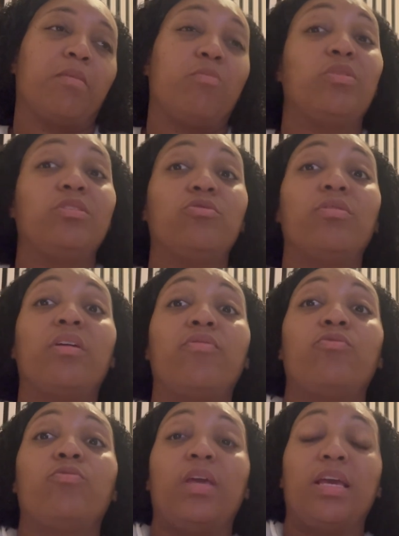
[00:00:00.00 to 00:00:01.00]
but it's not their
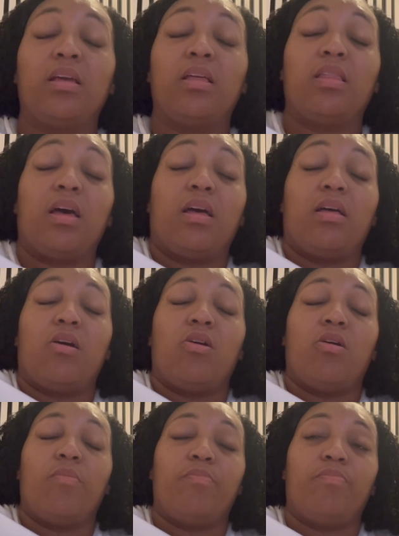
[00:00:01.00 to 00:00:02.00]
fault they
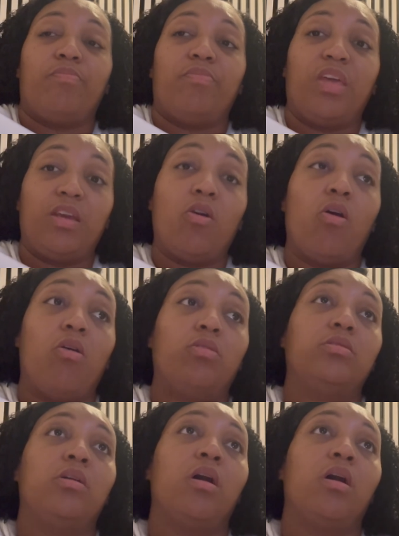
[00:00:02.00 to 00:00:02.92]
can't.